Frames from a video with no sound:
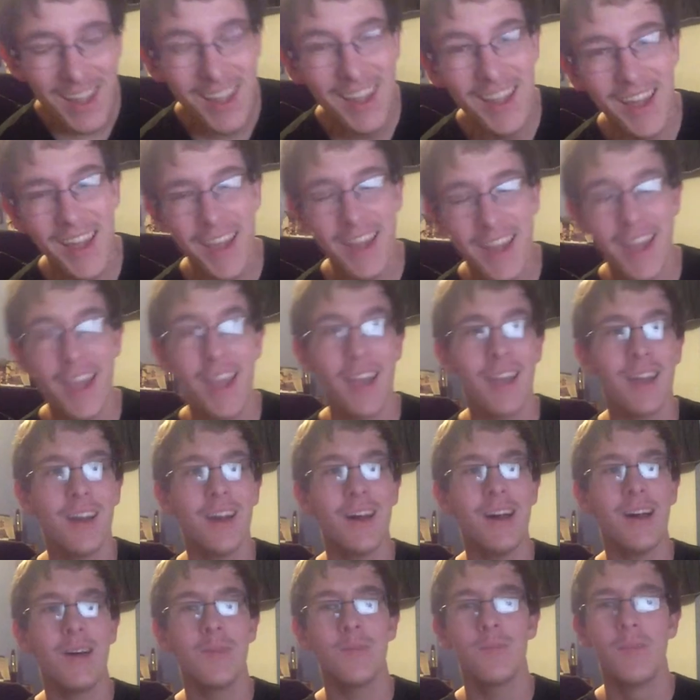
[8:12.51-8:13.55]
in any case,
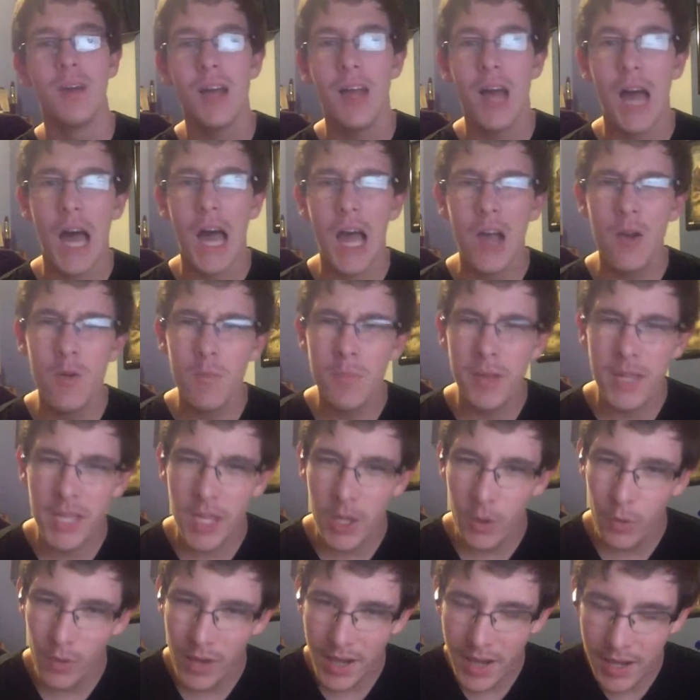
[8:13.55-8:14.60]
um, I will be
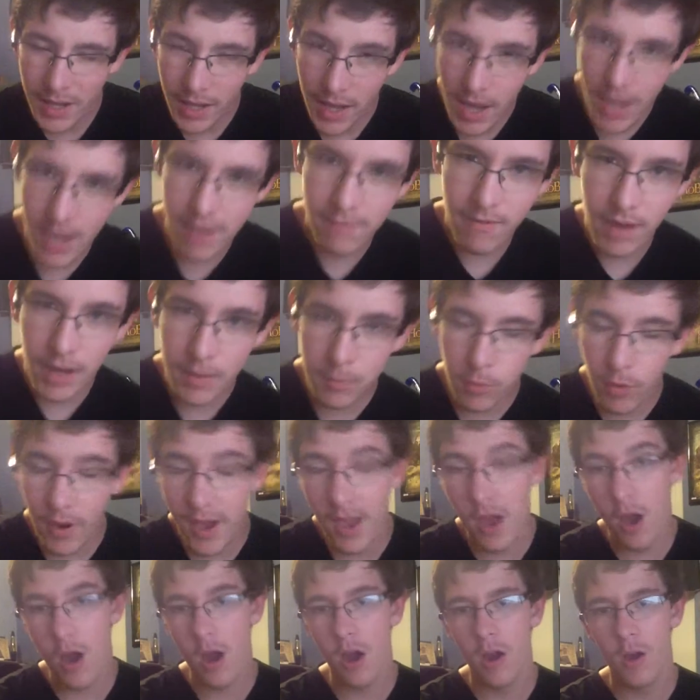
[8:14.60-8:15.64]
doing a Let's Play
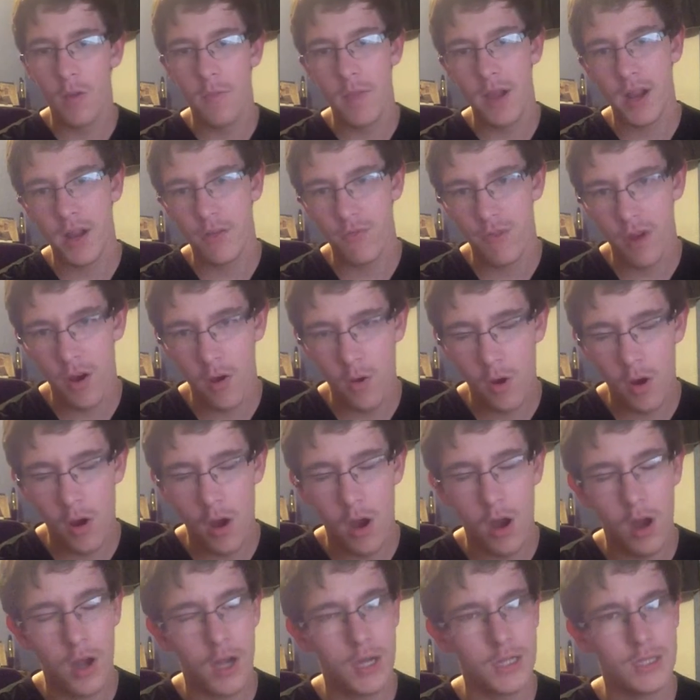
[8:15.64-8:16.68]
on Omega...
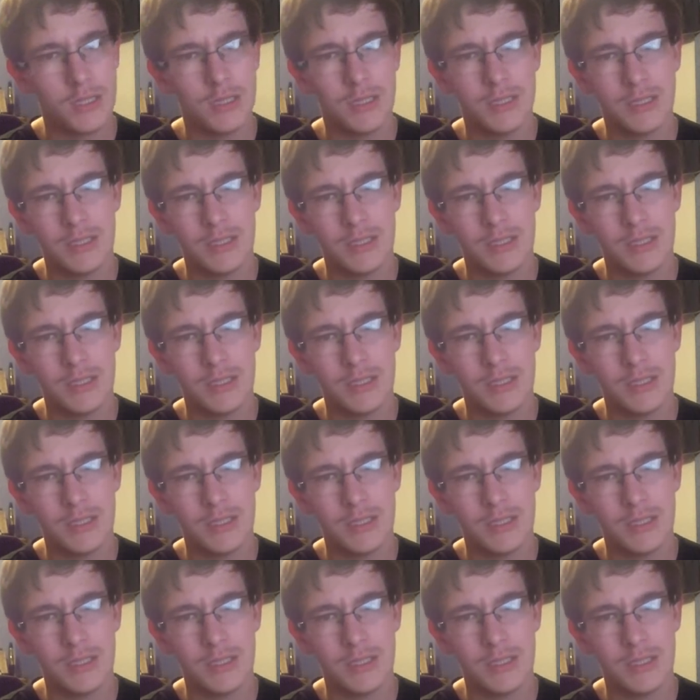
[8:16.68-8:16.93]
On...